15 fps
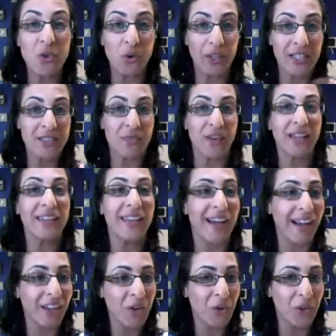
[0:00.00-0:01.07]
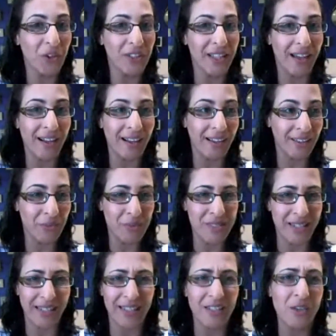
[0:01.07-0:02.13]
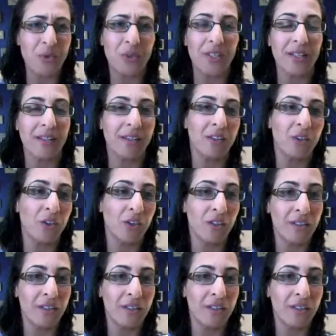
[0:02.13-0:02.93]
it's funny. I heard there was a lady who did a little